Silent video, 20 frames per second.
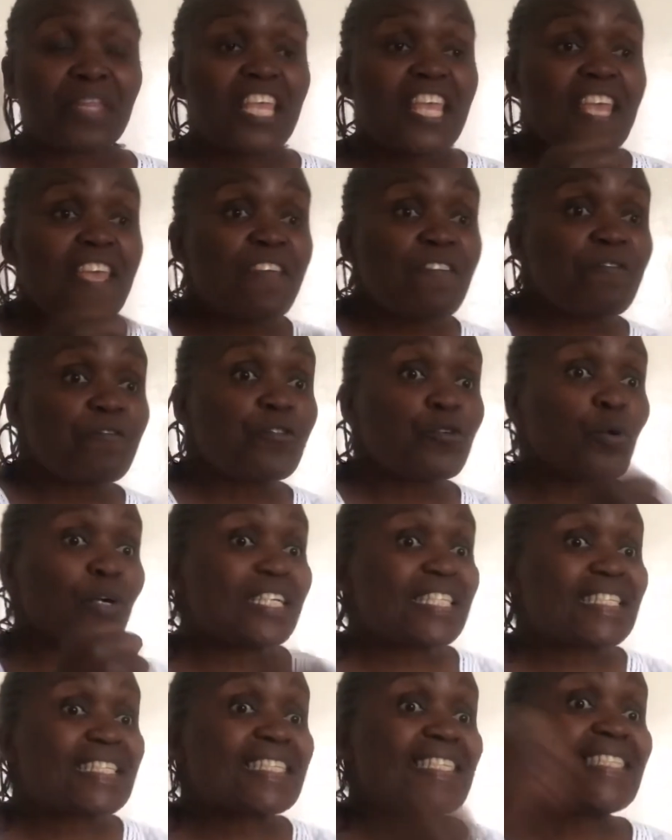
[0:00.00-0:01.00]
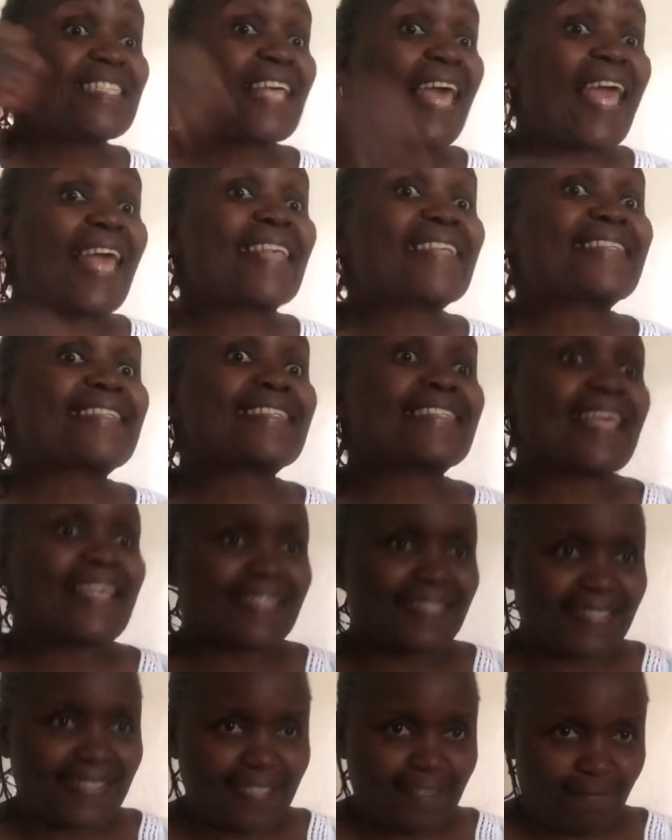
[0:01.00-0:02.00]
If yours is
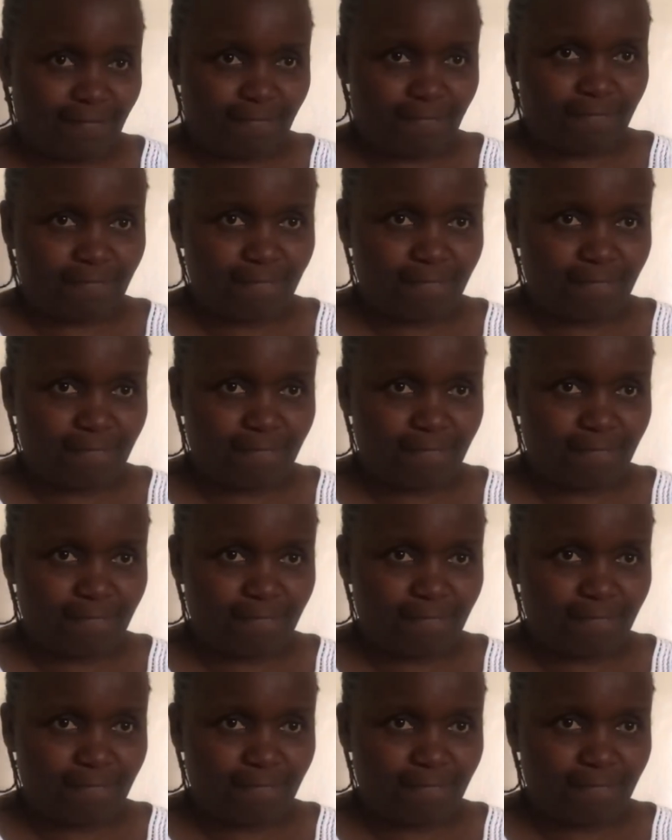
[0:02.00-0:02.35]
excessive,